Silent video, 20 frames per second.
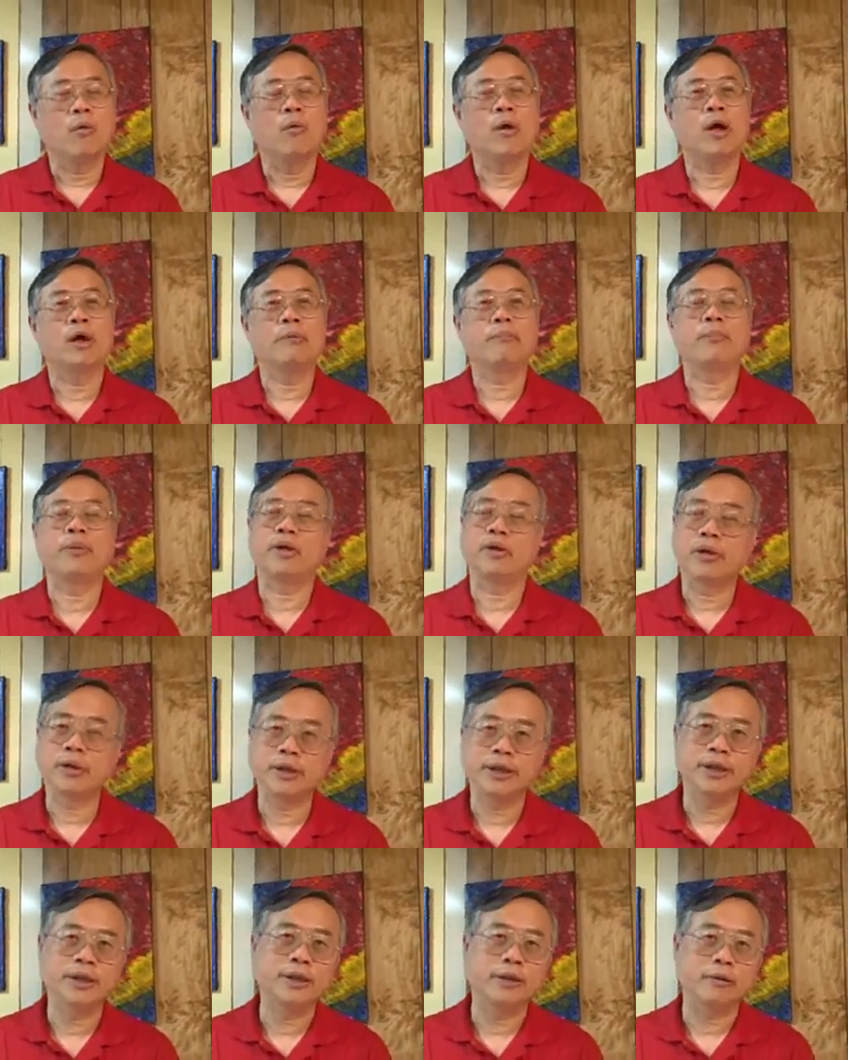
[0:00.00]
Well,
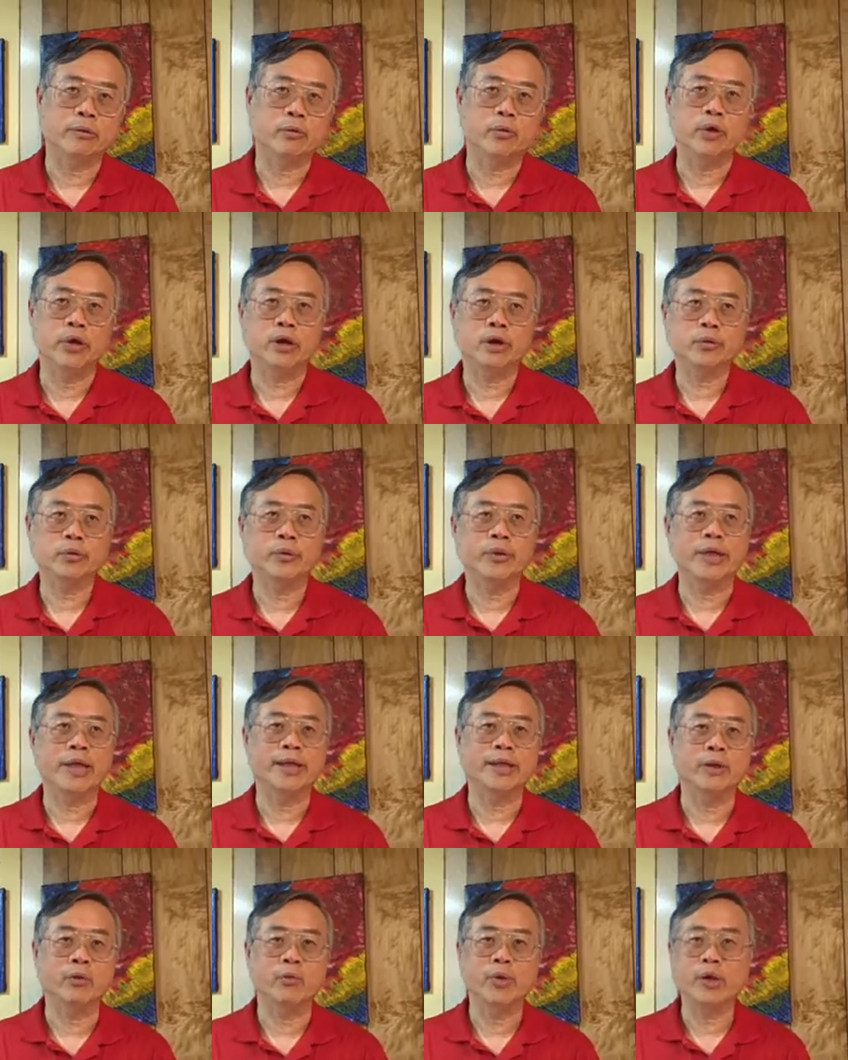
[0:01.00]
because it uh, will
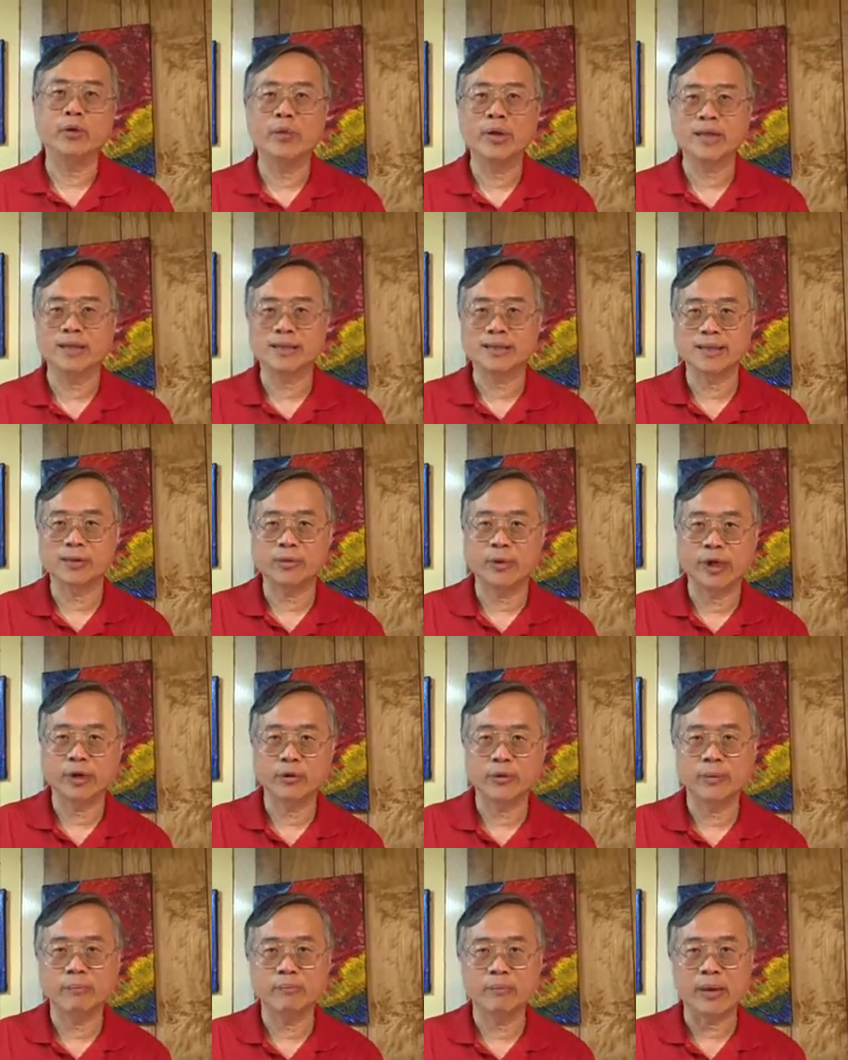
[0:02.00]
create a win-win
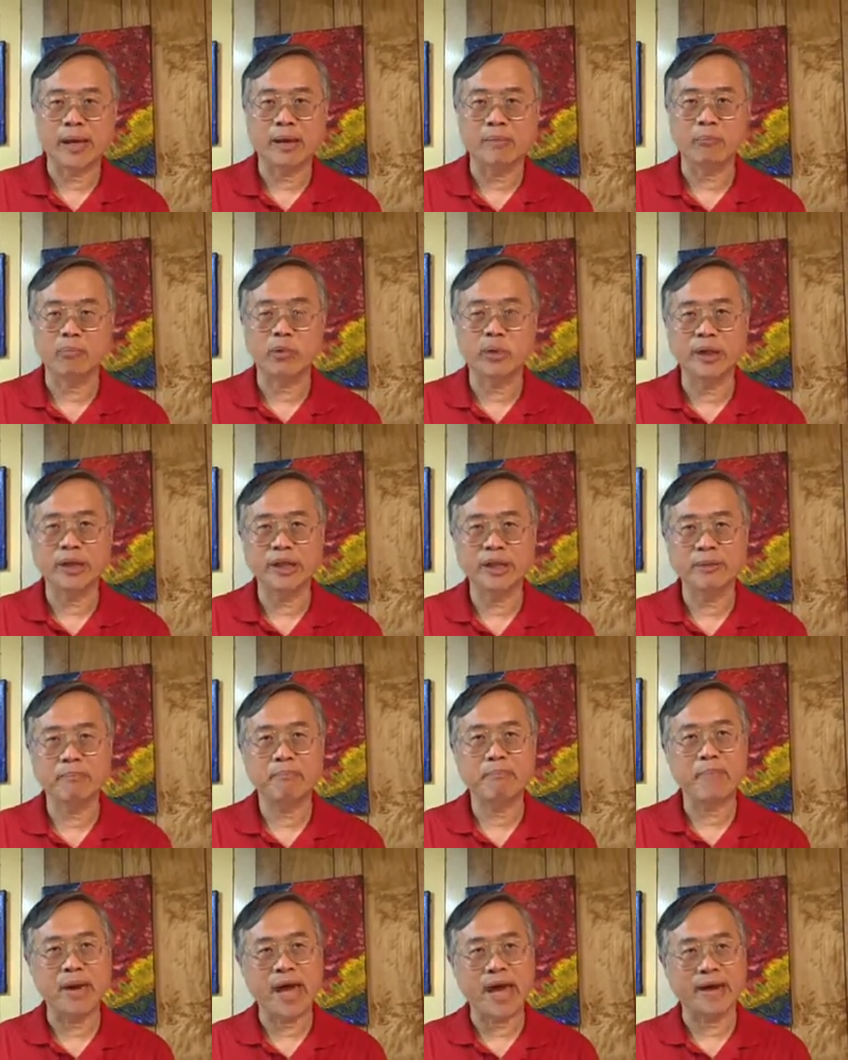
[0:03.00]
situation by
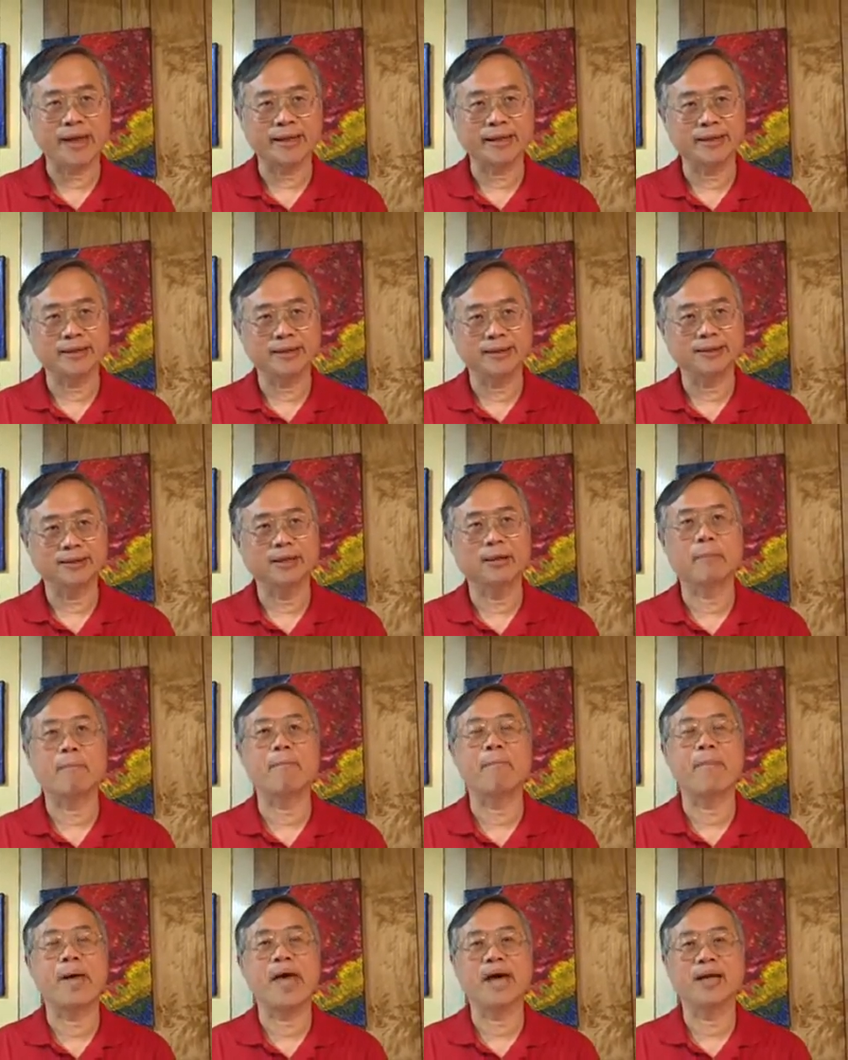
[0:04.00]
bringing back the
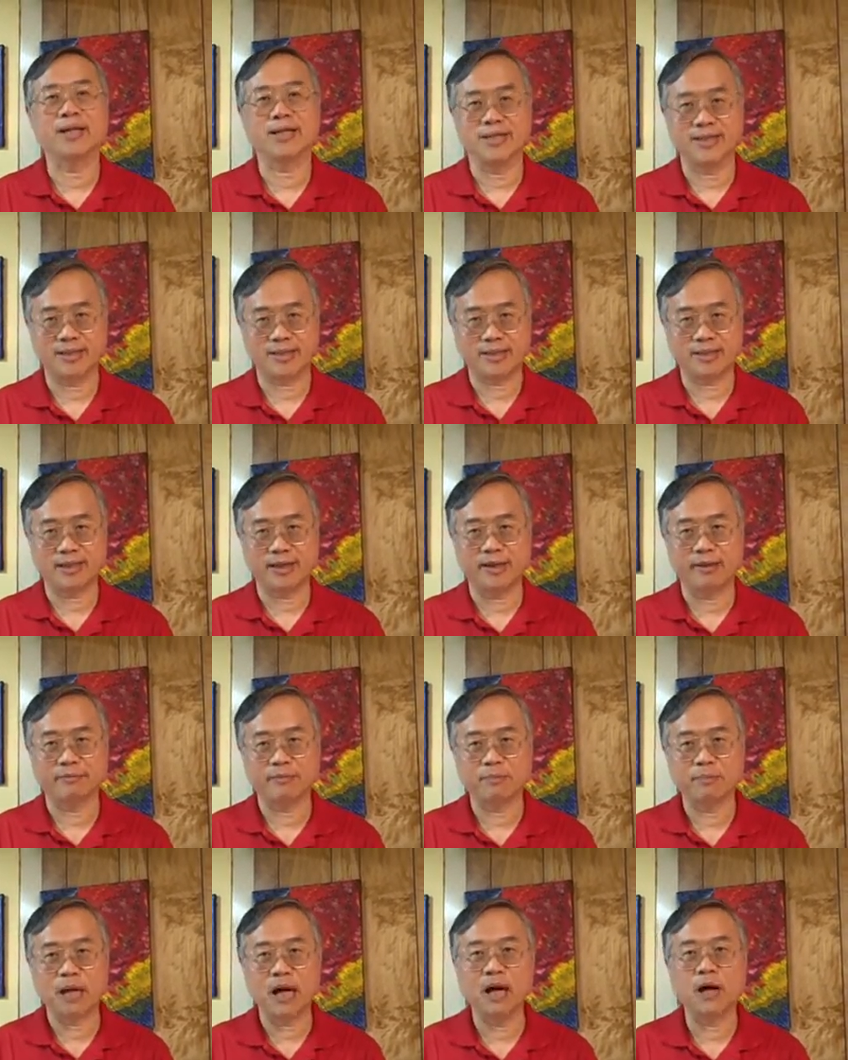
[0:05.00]
balance
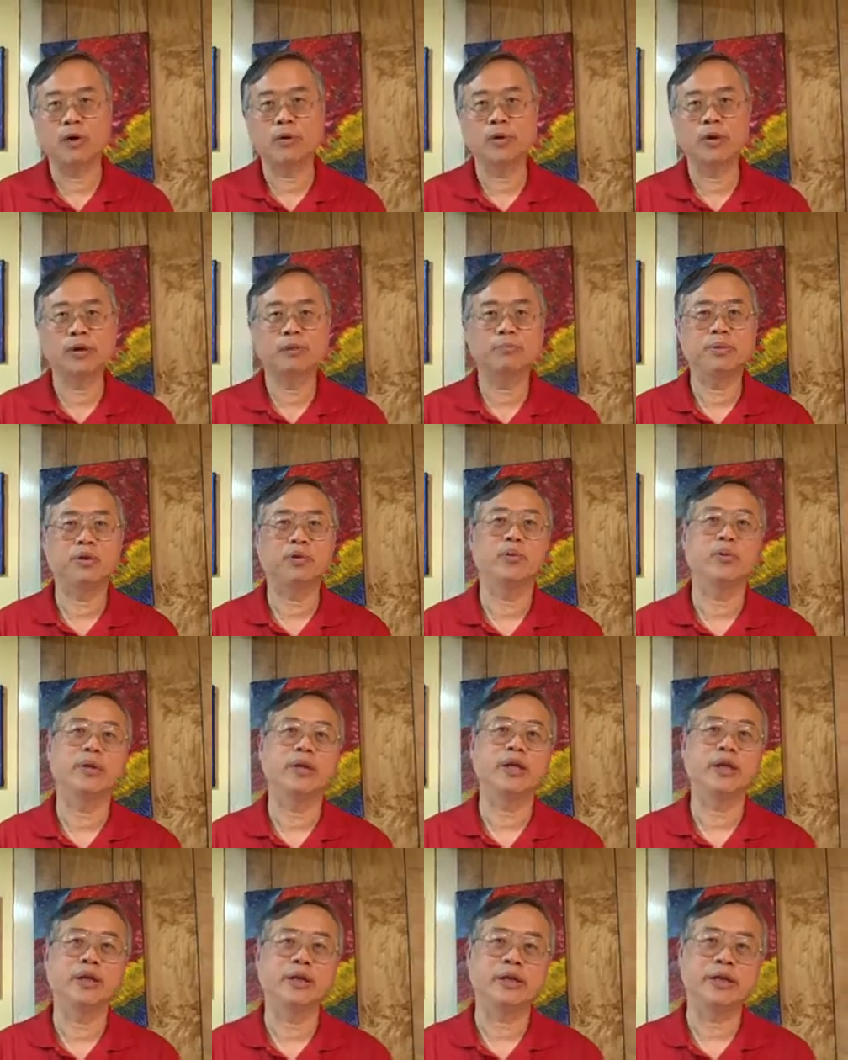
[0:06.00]
of power
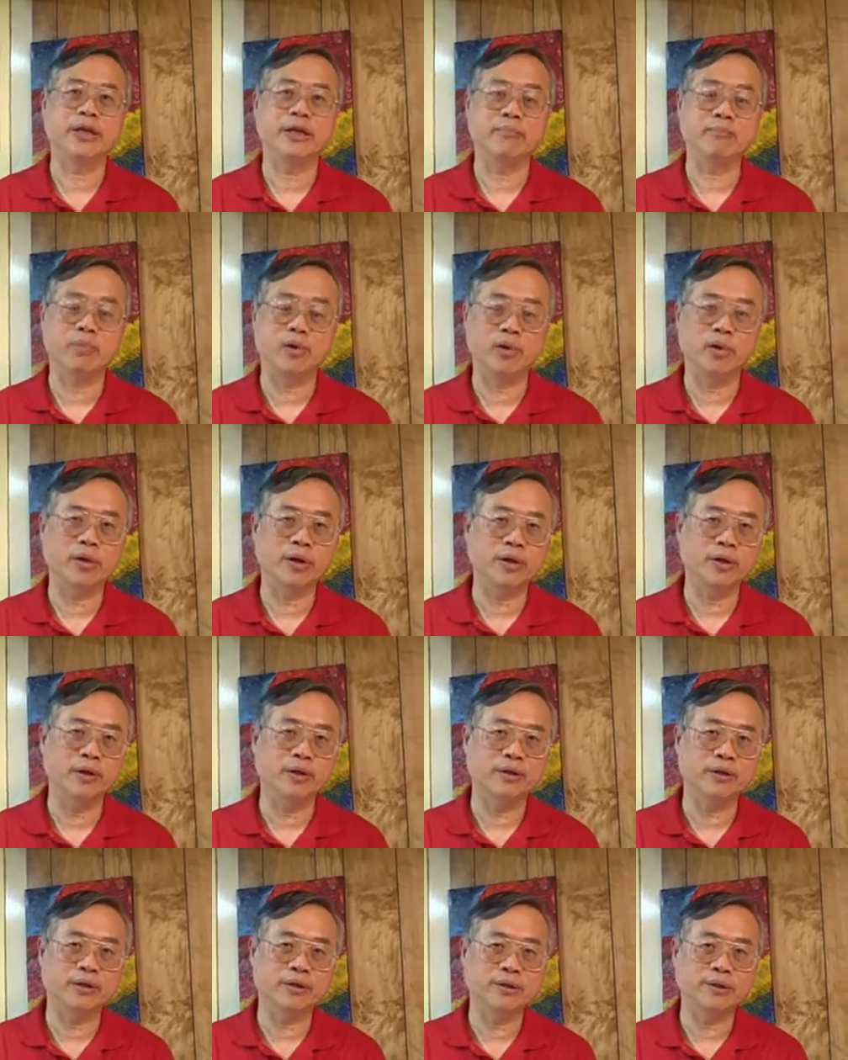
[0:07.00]
between
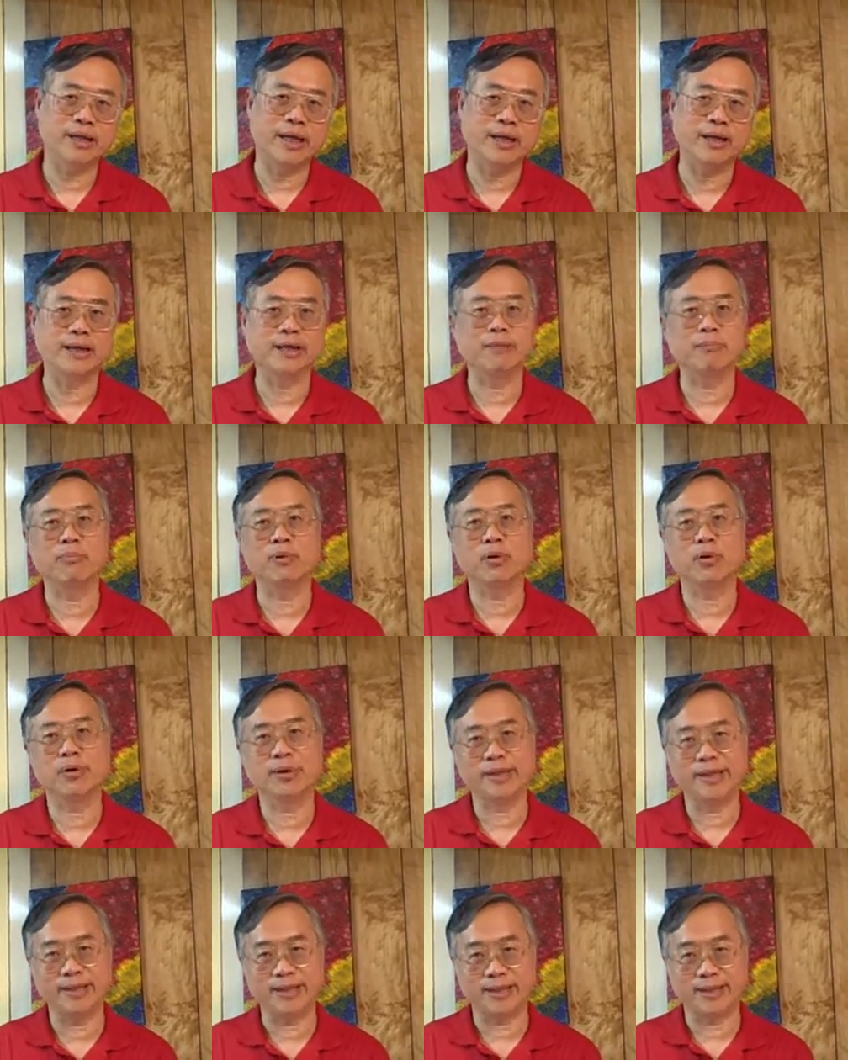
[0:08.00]
employers and
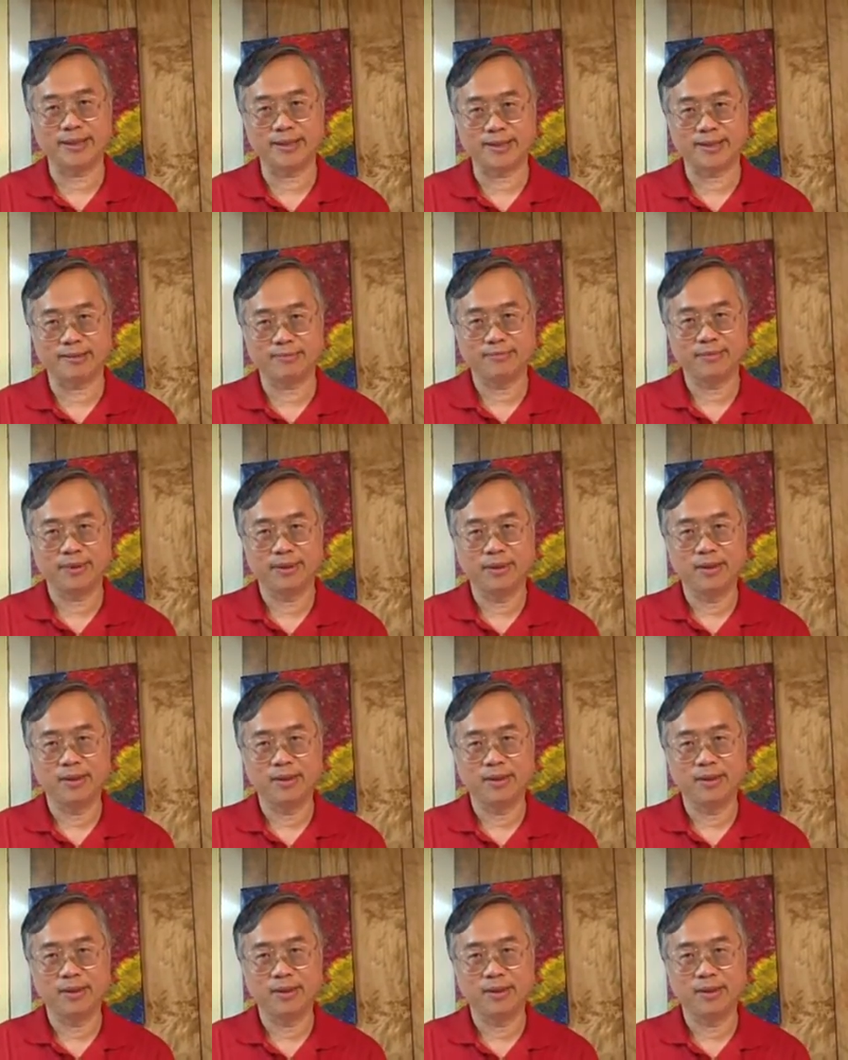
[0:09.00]
employees.